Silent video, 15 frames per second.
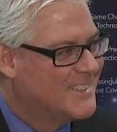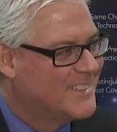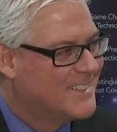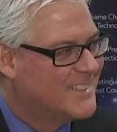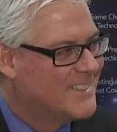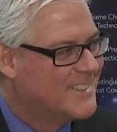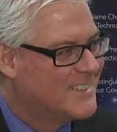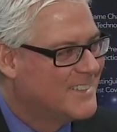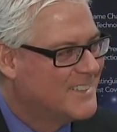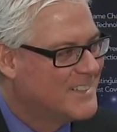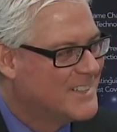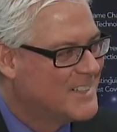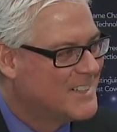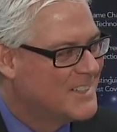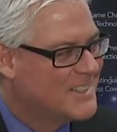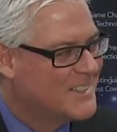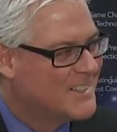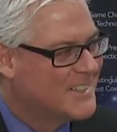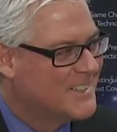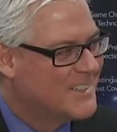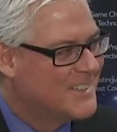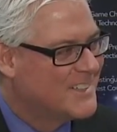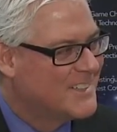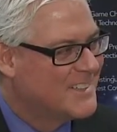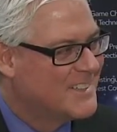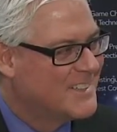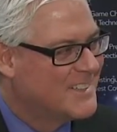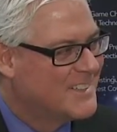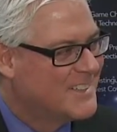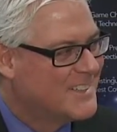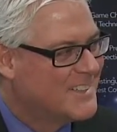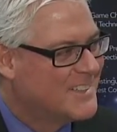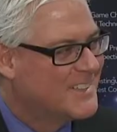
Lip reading: (silent)